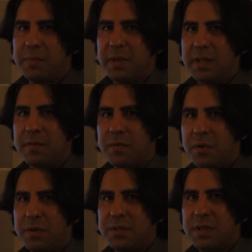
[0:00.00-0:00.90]
speaking of
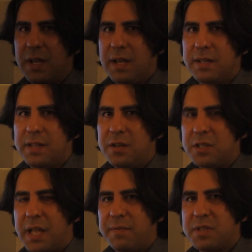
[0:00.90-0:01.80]
course, then you
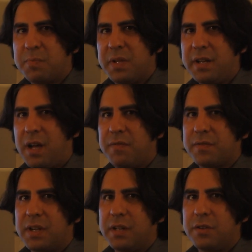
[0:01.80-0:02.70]
have the splitting off
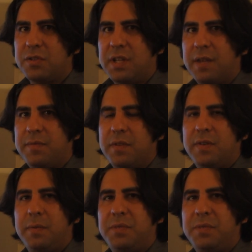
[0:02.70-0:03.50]
of colors, you have different